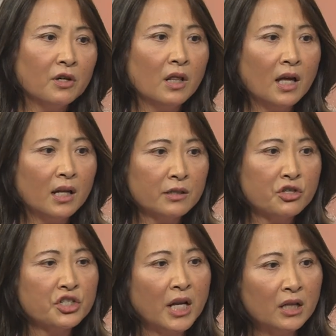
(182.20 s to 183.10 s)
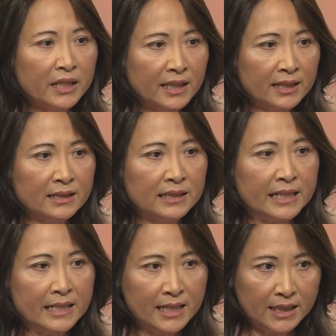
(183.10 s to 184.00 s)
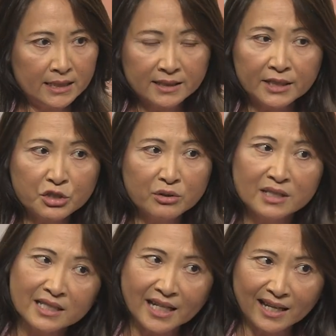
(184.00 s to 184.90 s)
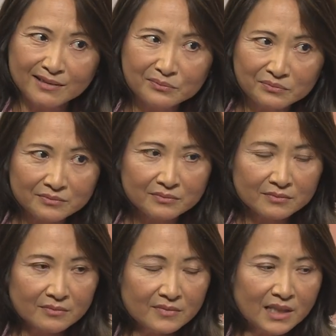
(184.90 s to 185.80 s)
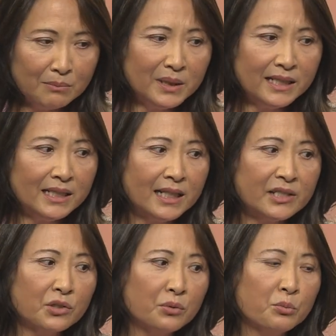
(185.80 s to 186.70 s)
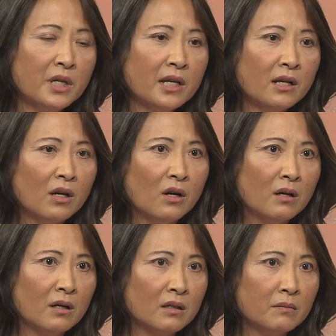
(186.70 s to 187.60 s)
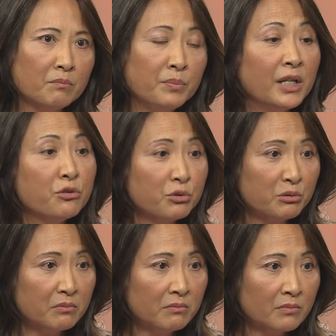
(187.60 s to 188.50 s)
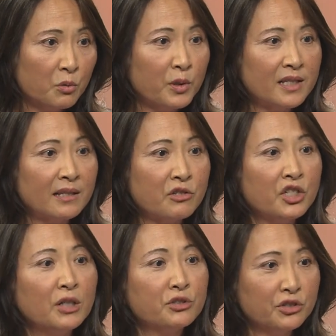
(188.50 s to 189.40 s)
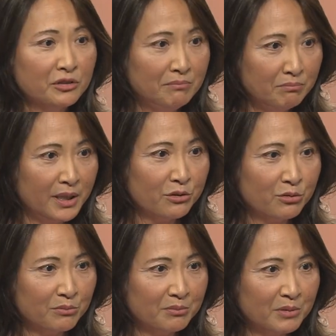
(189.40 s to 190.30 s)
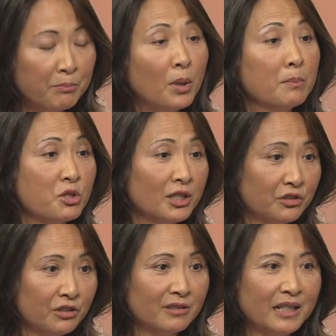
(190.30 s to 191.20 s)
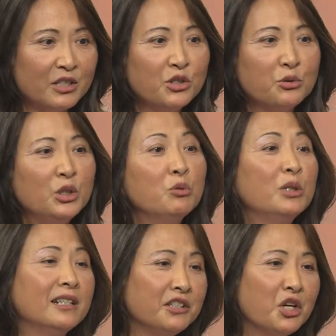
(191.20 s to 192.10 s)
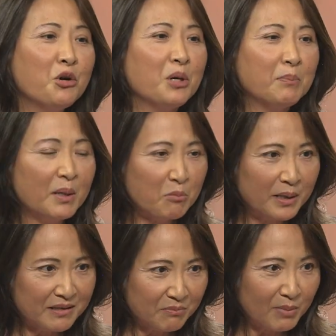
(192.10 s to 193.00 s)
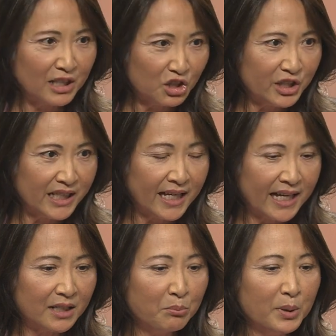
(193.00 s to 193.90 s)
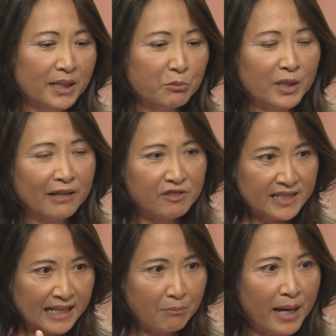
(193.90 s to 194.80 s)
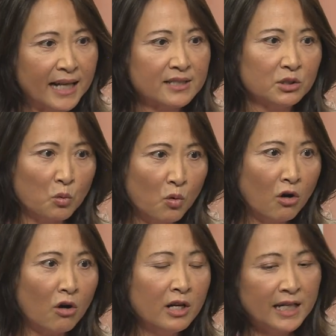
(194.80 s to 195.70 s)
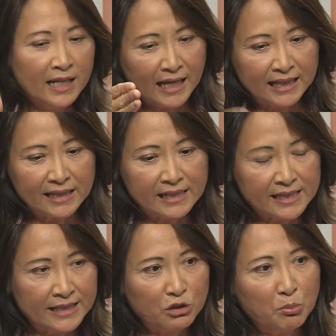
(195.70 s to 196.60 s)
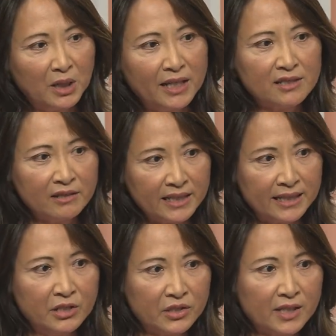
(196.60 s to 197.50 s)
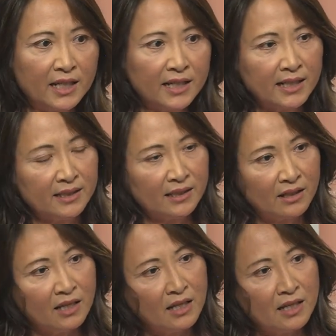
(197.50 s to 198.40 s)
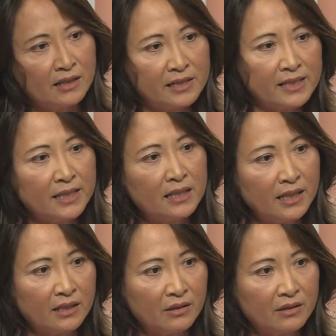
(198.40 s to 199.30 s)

a lot of shelling at night, not during the day, mm -hmm. but at night. So our bedroom was a sheltered bedroom, a bomb shelter. And you, wow. you wouldn't know it but, by looking at it, but it would have sandbags in the wall and then steel plates on each side and the, the ceiling